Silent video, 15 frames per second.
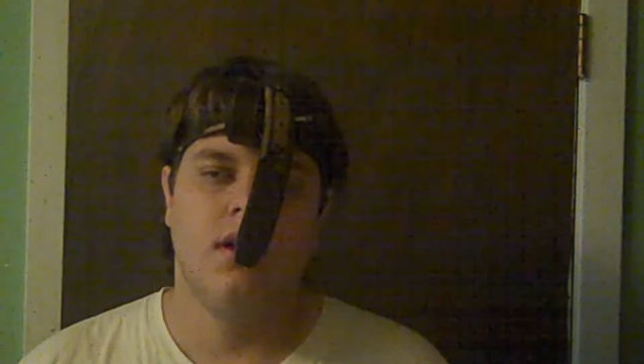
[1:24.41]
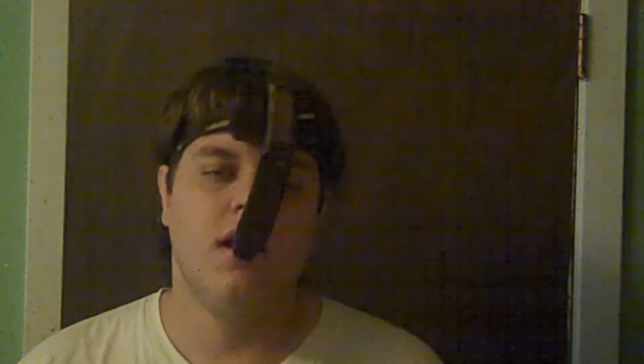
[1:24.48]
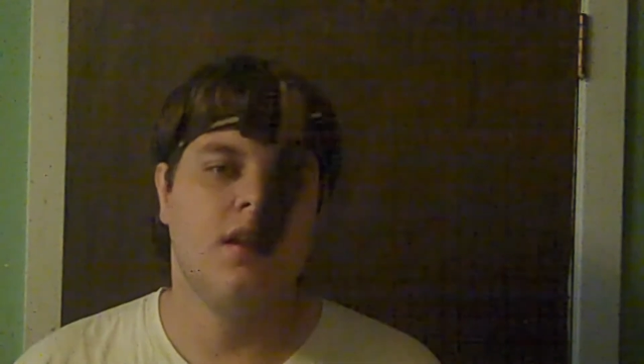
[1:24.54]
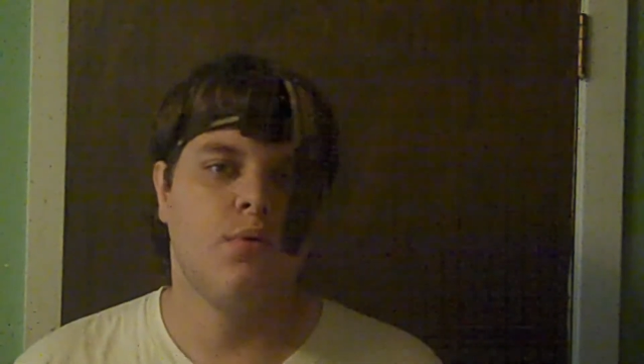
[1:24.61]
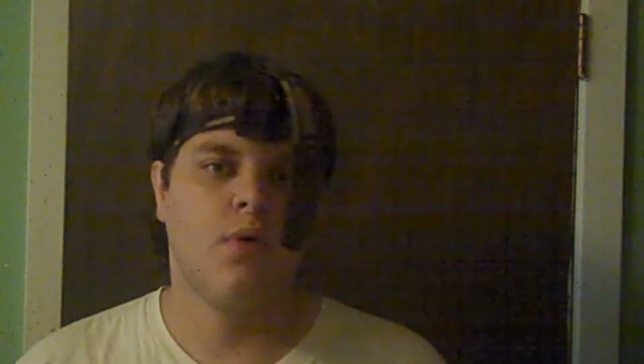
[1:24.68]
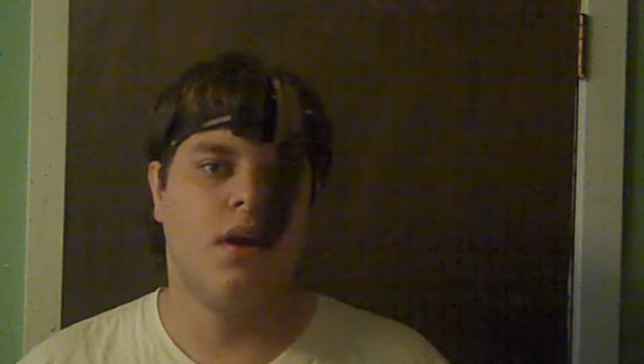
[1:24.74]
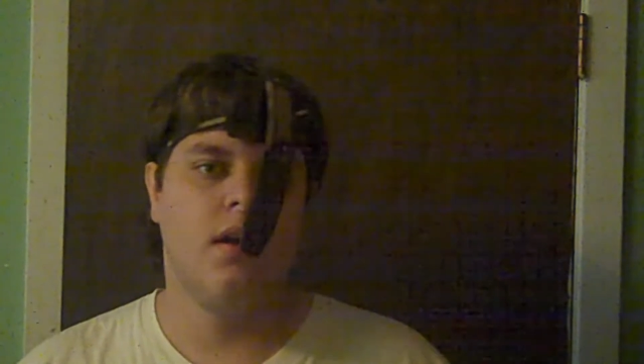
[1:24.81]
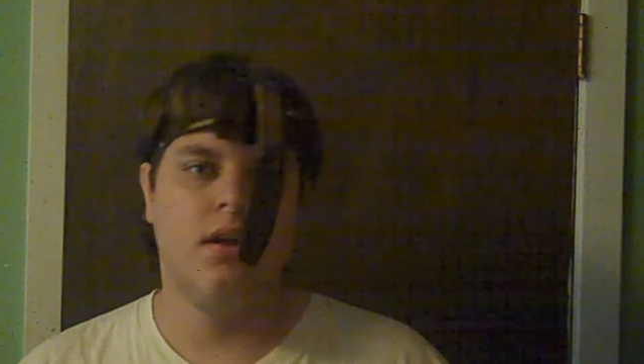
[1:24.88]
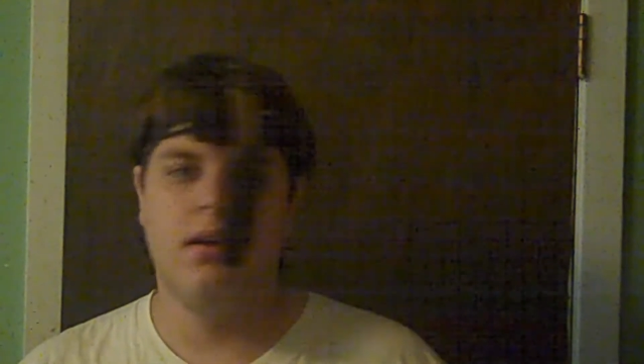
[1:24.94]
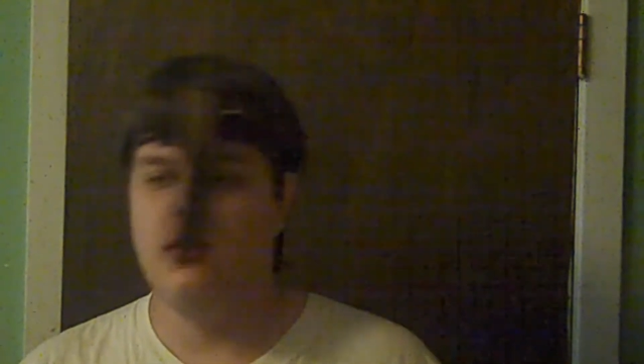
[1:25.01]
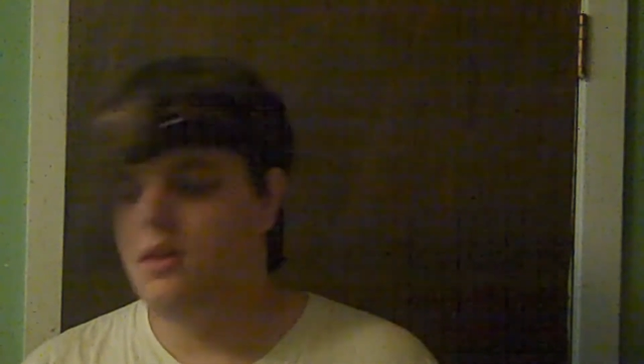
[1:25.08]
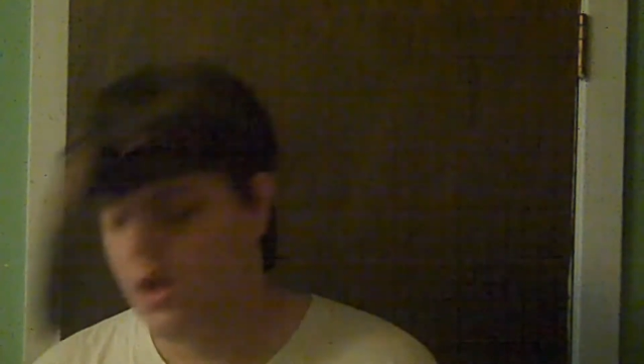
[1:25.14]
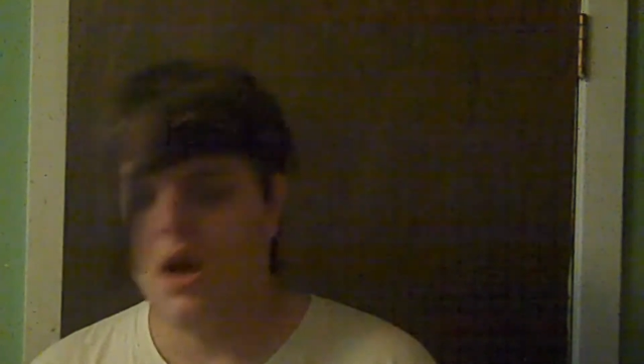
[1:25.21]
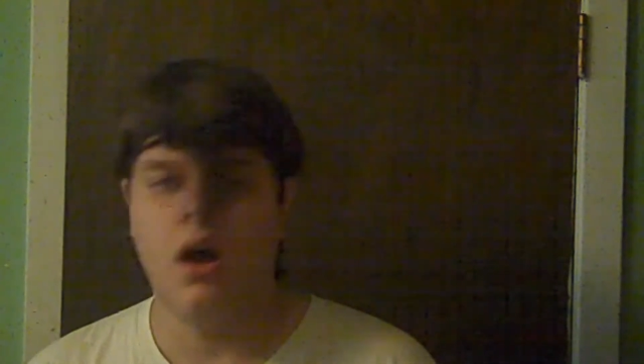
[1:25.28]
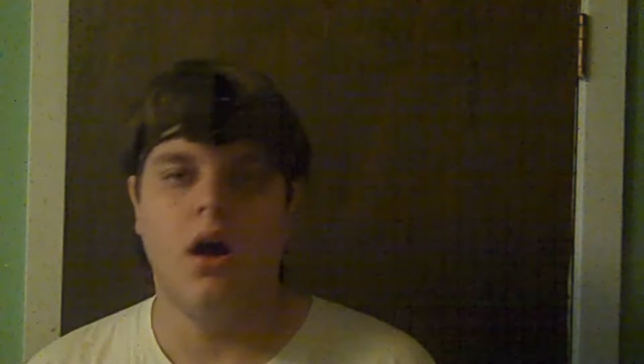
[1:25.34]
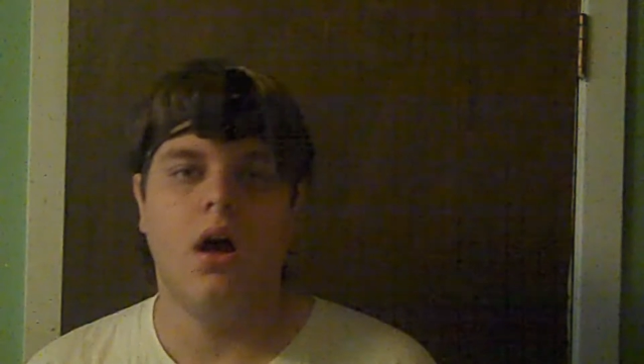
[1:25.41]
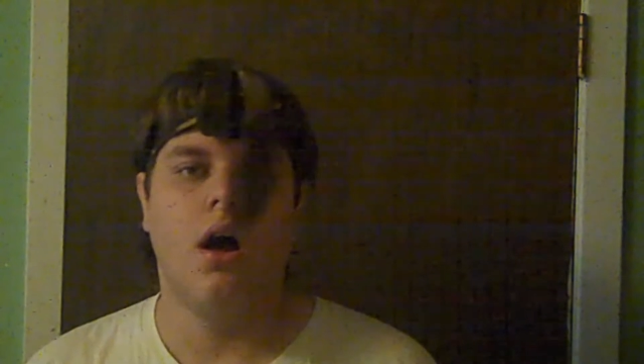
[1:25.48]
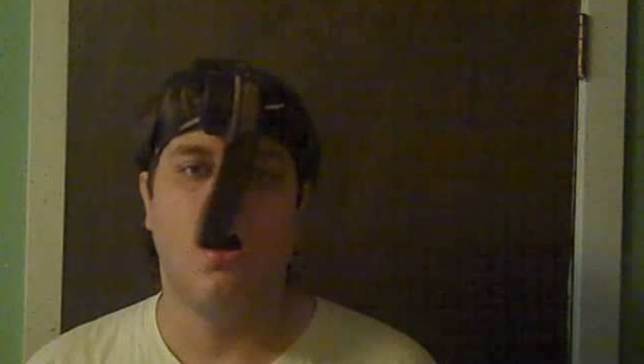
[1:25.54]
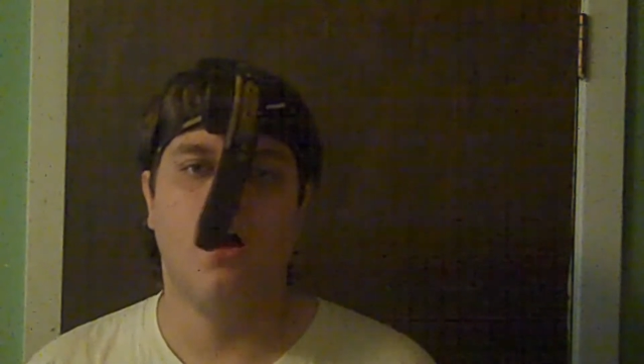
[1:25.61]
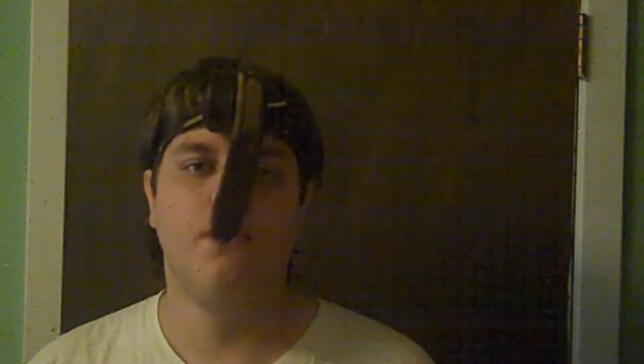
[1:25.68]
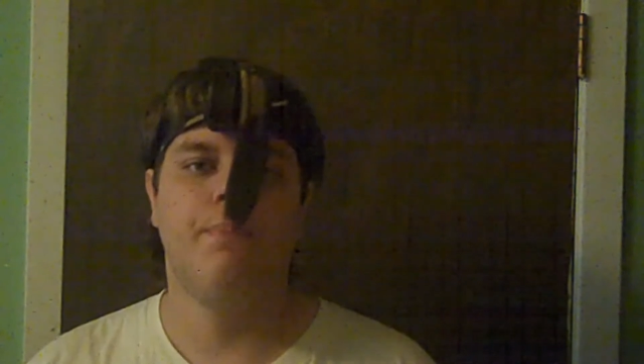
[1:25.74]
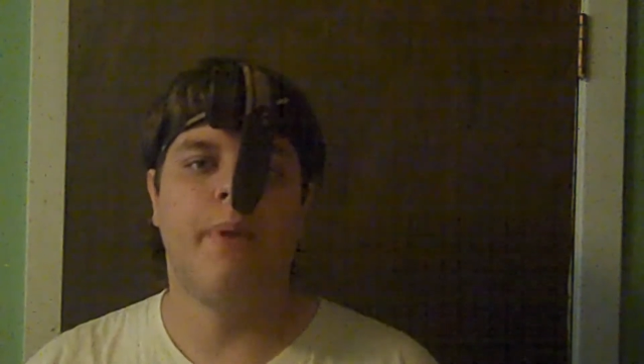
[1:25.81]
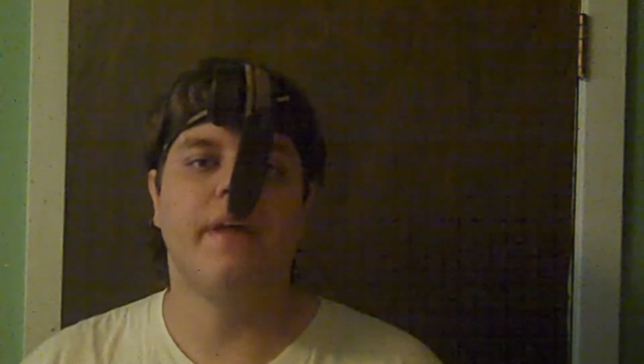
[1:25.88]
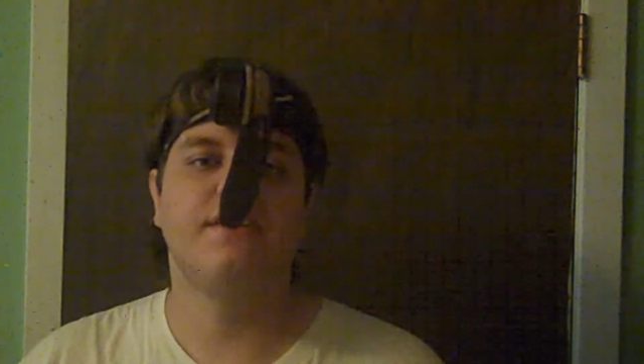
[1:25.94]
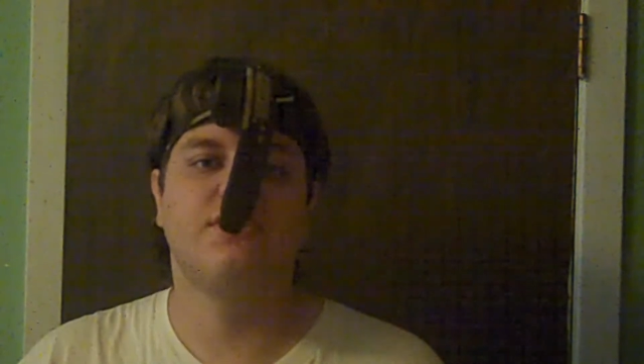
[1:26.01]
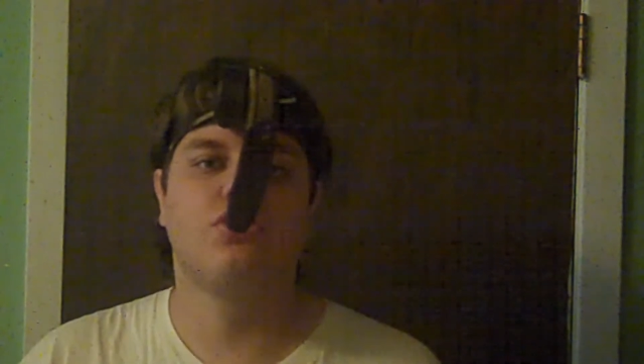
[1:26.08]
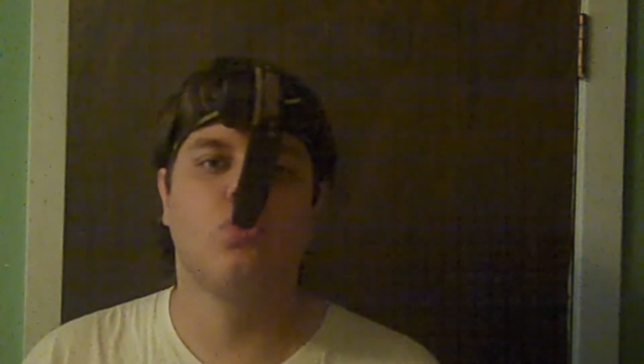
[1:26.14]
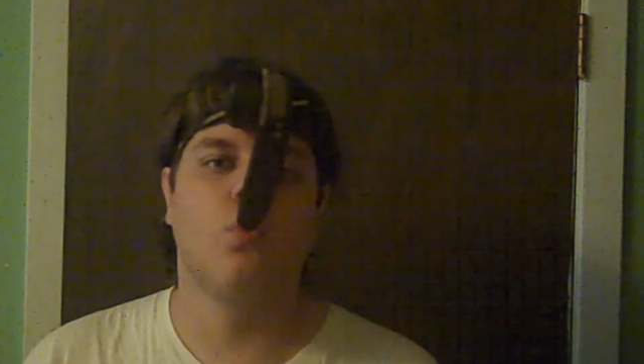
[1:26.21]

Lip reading: Anyway, I bet